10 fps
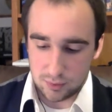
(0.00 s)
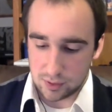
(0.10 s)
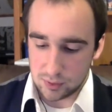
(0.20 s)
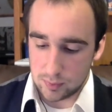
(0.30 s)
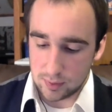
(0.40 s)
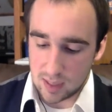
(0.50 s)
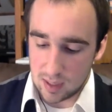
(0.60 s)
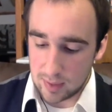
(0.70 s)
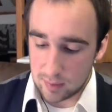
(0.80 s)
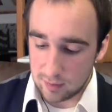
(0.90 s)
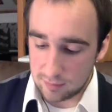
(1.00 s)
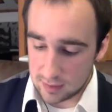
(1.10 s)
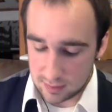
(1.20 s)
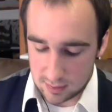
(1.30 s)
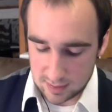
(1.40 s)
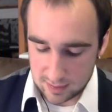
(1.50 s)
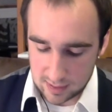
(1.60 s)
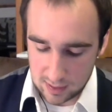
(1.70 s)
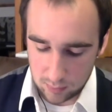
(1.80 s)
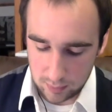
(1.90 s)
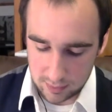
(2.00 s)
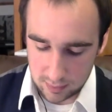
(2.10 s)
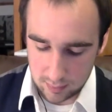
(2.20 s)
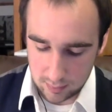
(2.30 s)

Starts with combat reflexes and outwit.